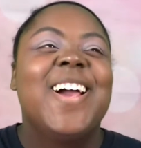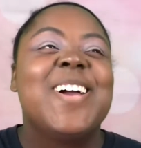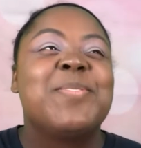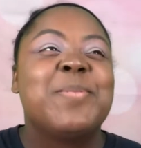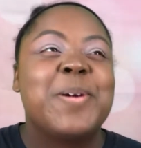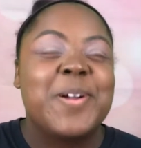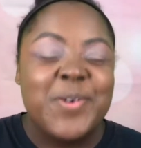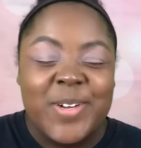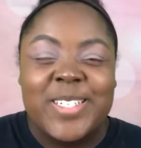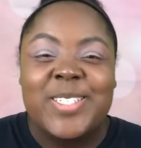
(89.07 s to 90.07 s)
I'm
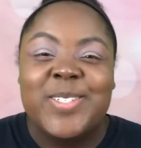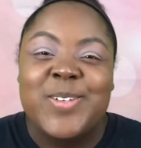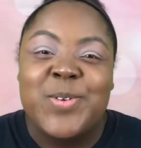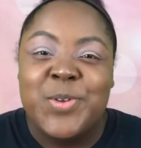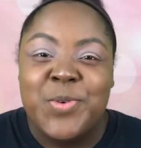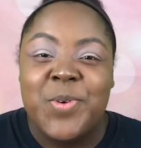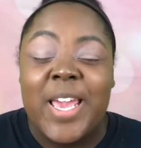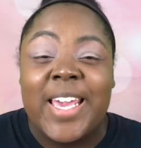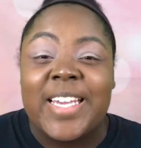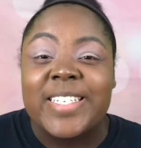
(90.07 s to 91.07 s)
going to do
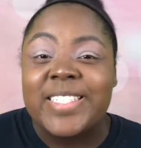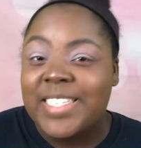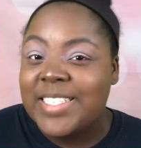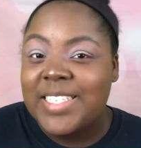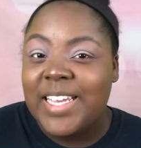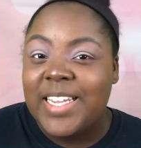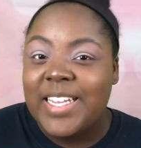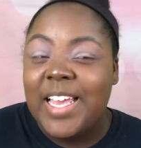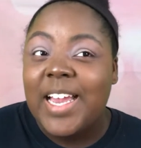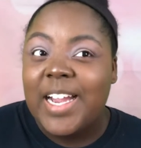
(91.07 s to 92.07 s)
a sunset
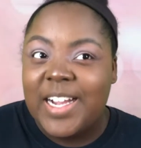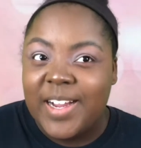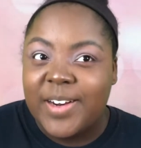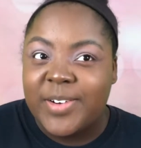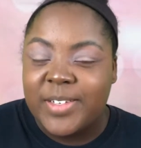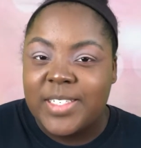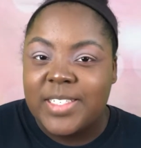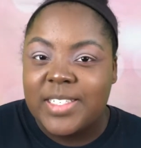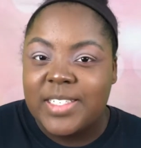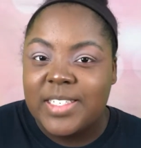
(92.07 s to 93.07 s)
cut
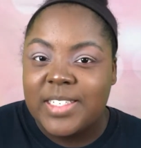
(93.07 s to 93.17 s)
crease.